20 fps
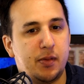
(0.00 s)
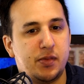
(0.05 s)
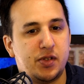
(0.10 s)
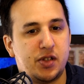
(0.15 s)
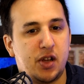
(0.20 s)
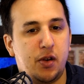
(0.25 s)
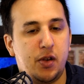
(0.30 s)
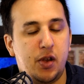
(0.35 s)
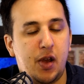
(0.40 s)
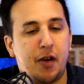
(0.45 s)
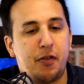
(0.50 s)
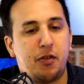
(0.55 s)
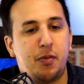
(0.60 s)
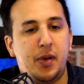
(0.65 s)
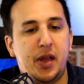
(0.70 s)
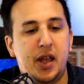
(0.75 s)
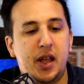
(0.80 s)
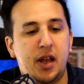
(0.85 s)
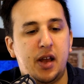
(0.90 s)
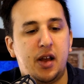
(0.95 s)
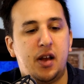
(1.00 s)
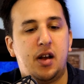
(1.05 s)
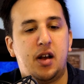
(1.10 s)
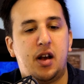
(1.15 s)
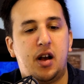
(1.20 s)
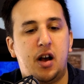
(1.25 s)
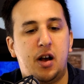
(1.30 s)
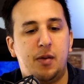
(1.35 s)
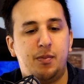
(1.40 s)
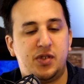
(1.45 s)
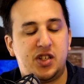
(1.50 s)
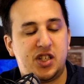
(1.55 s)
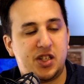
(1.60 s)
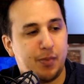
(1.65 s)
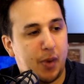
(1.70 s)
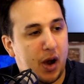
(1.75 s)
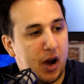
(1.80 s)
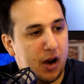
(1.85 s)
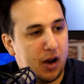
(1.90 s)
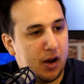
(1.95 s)
So you have to be um,
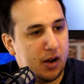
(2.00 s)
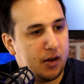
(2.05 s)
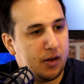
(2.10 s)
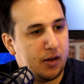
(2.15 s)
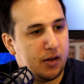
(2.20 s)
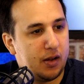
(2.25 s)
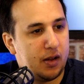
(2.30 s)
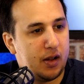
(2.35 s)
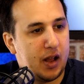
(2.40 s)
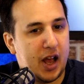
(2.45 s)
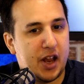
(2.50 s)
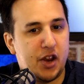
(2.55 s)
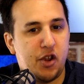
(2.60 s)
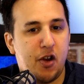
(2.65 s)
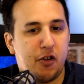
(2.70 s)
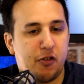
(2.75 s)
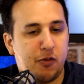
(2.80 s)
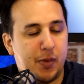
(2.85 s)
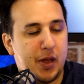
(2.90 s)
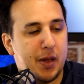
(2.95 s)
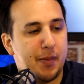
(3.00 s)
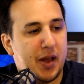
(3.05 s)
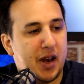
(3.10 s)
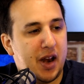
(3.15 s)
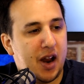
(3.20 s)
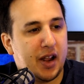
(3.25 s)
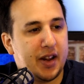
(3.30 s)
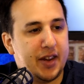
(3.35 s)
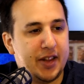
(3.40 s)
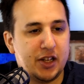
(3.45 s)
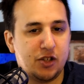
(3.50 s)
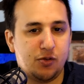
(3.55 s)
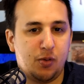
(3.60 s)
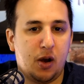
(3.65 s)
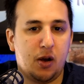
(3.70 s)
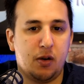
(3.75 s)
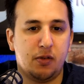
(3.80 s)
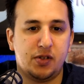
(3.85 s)
smart and you have to be a bit lucky as well.